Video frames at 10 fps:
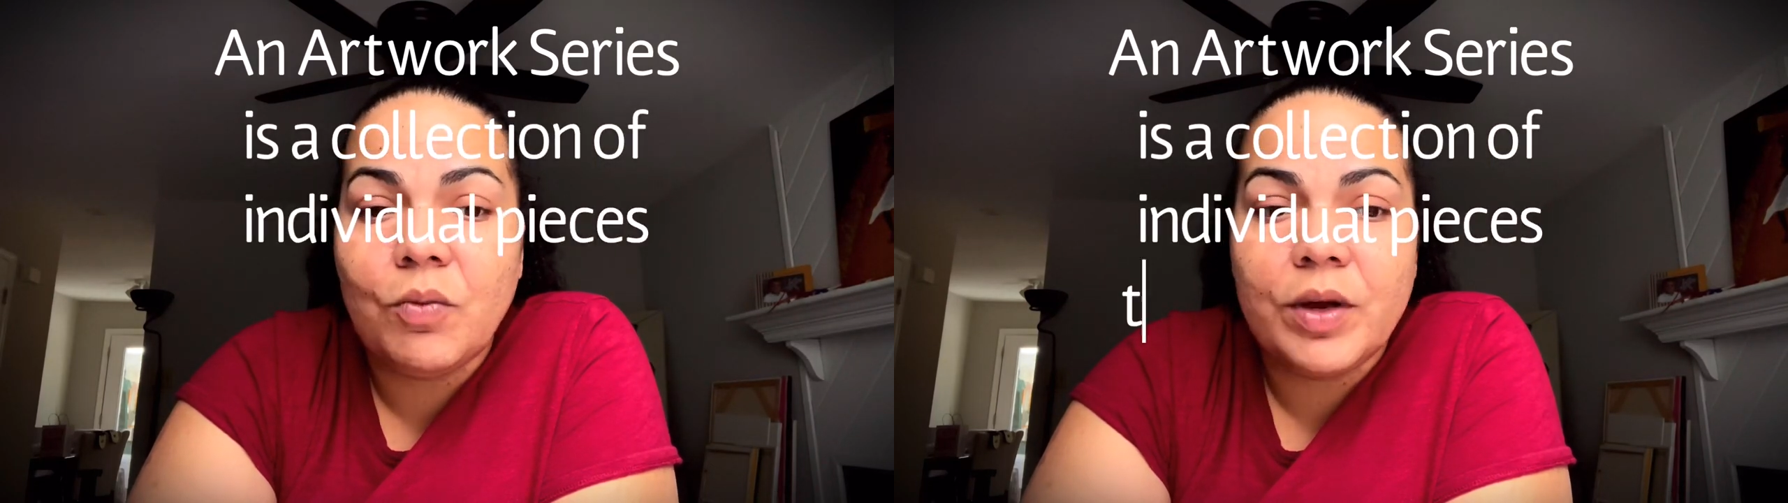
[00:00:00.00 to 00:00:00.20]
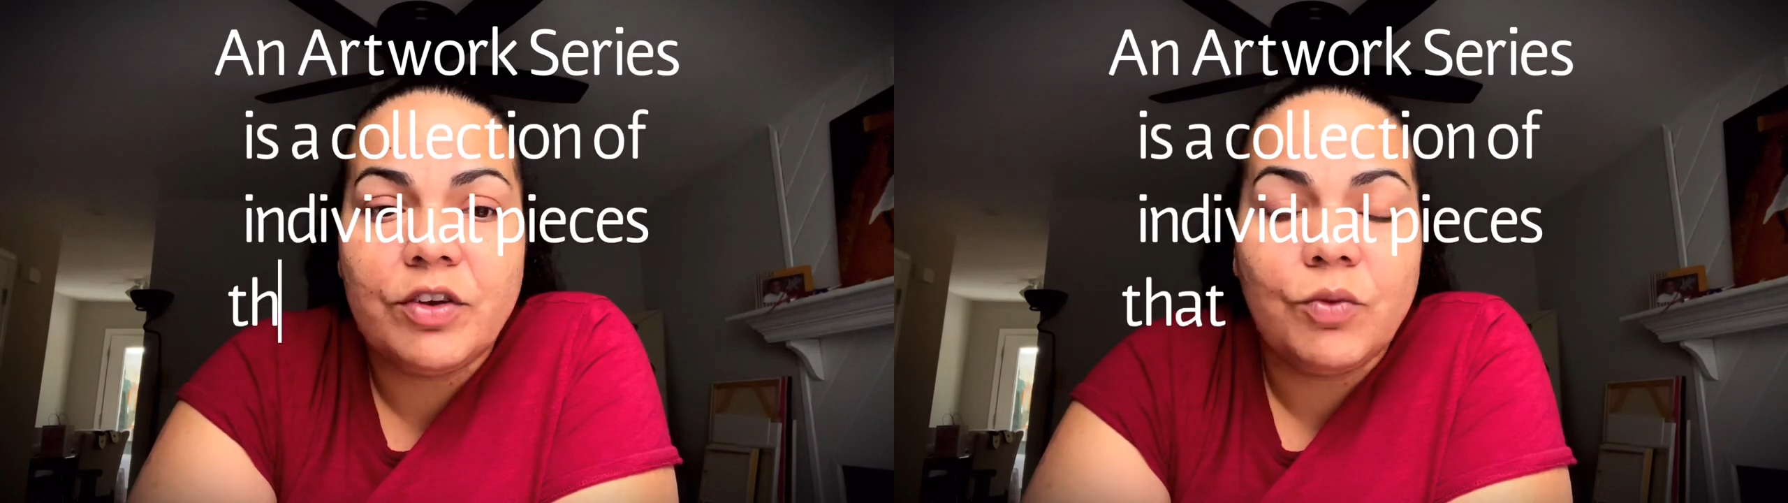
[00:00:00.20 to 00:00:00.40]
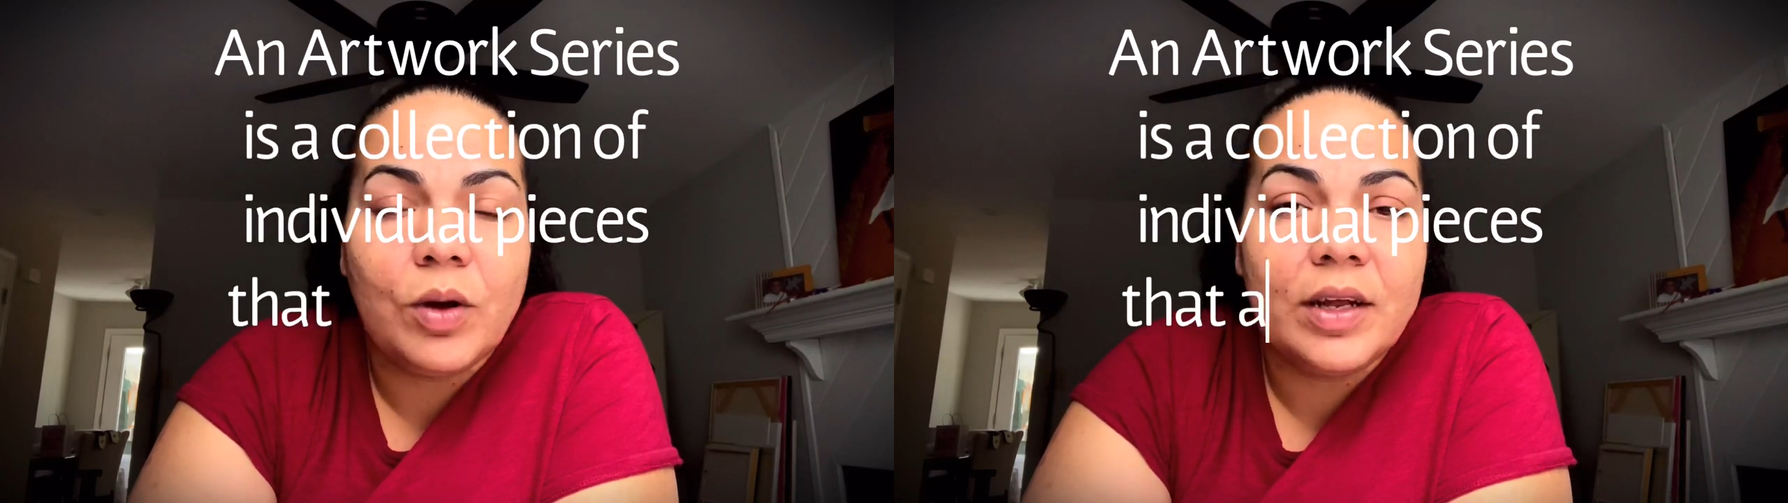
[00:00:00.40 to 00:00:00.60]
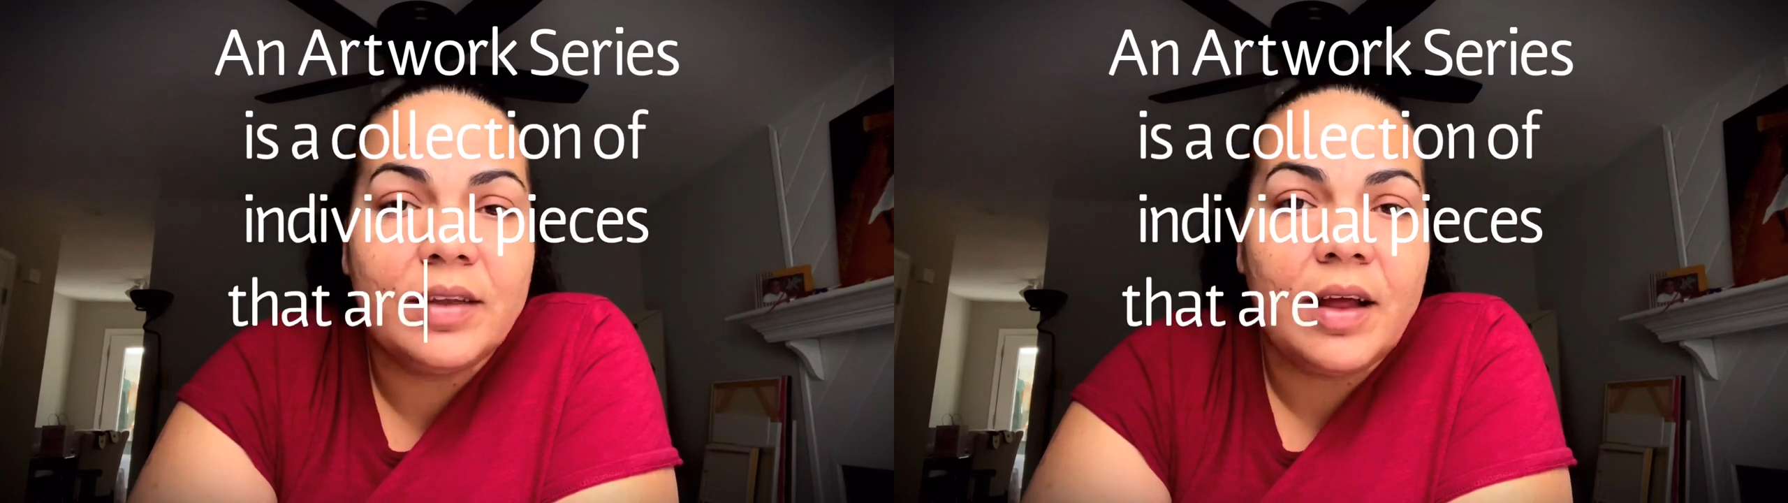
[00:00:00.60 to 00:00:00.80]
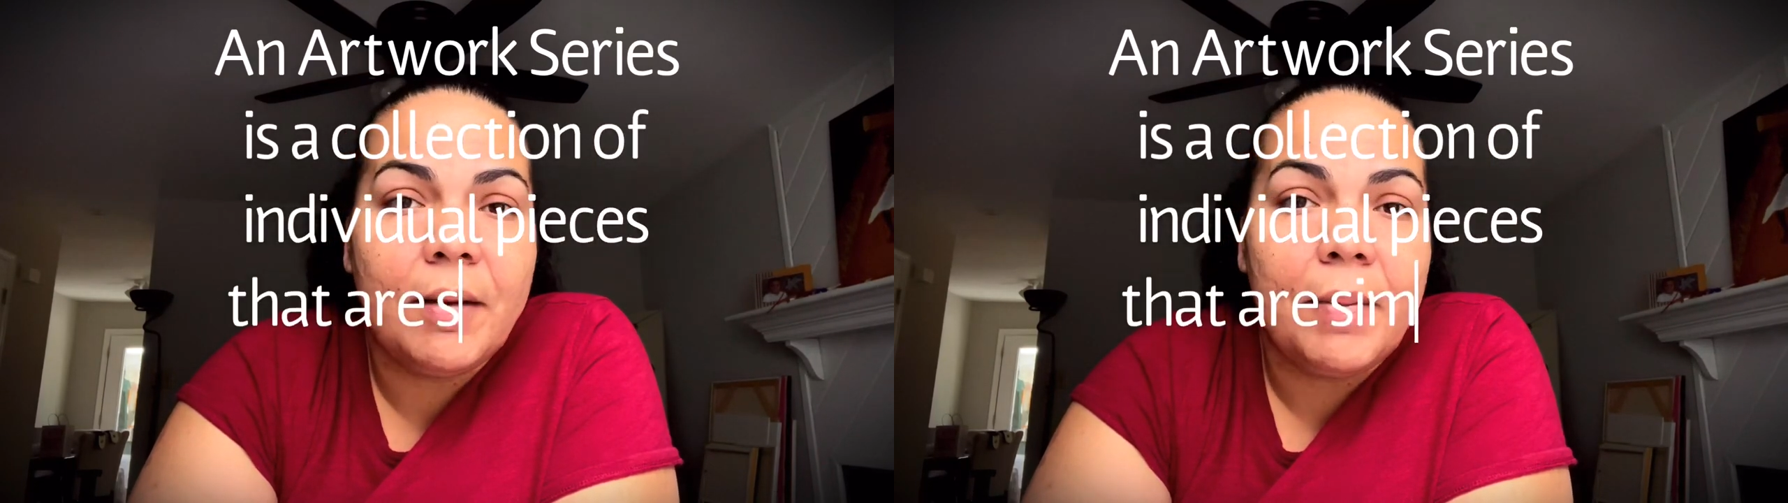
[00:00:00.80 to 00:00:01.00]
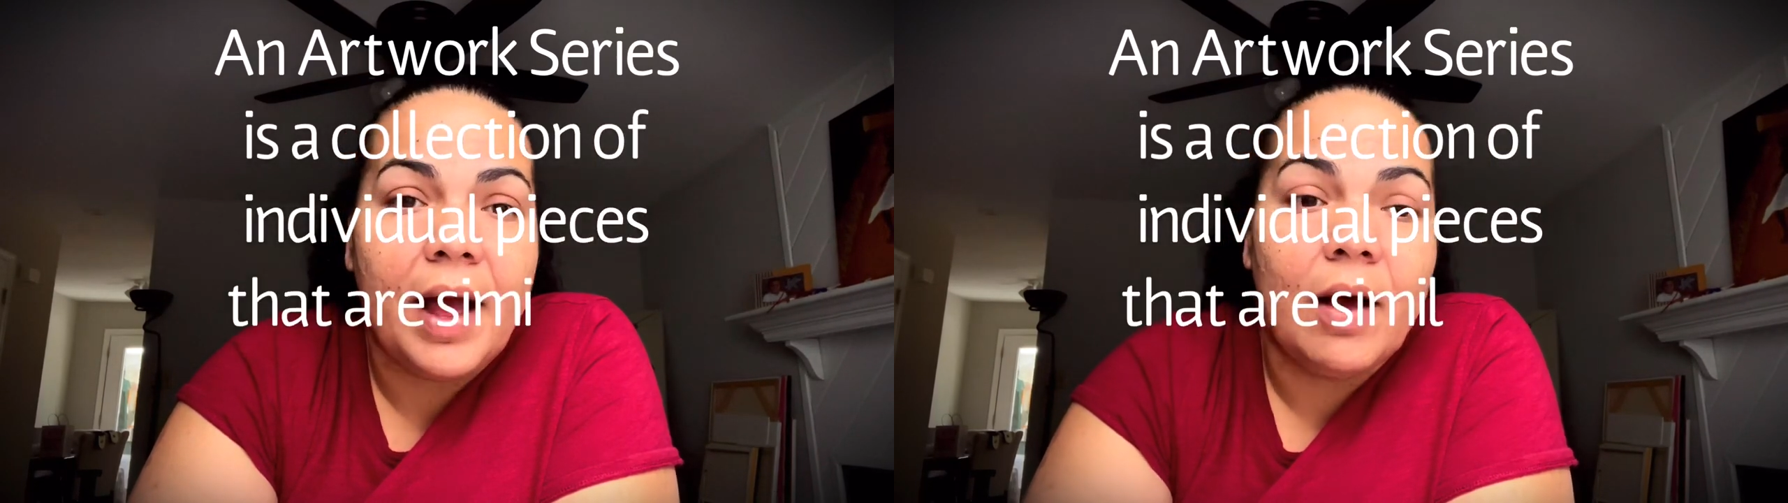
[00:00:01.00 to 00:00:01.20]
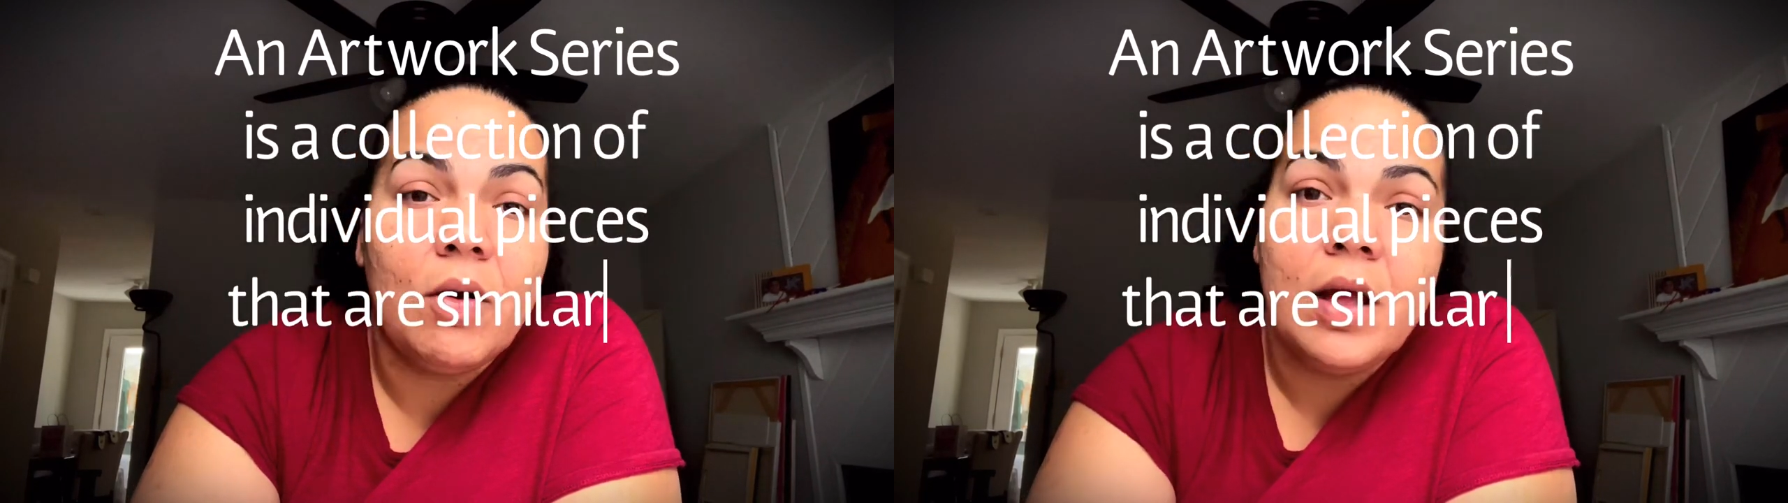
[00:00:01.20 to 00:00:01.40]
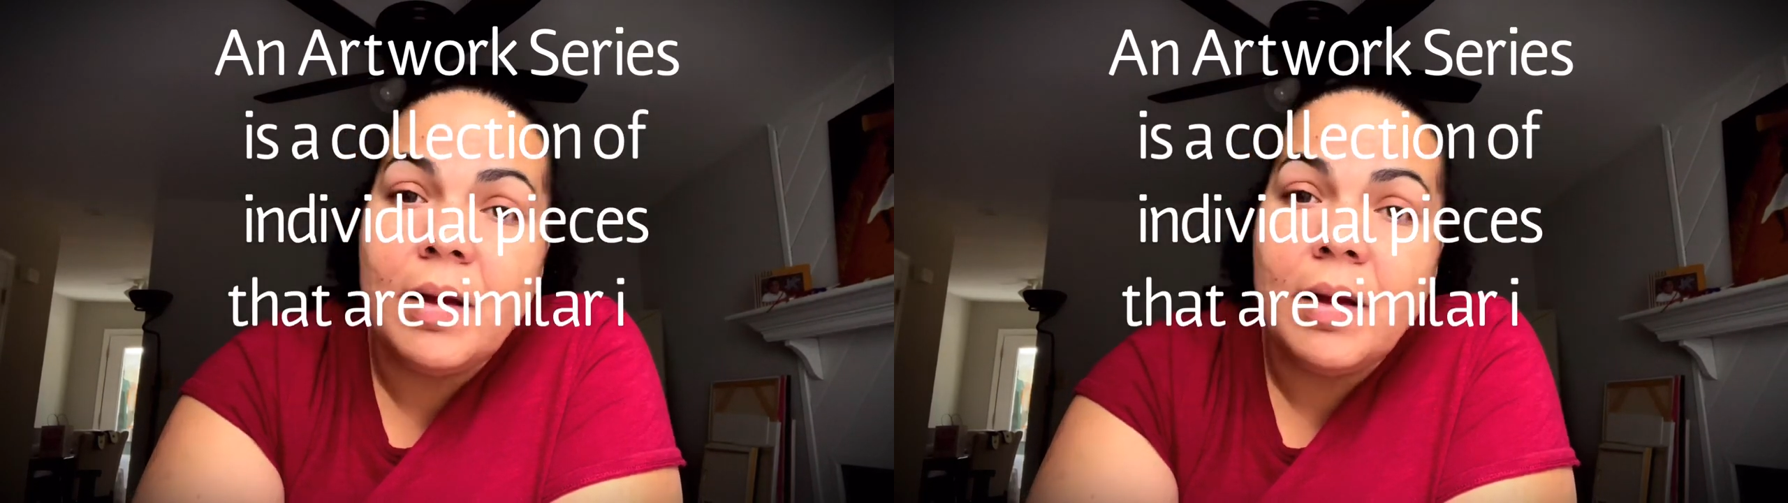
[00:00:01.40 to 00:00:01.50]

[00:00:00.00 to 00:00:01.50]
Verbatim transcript: which was about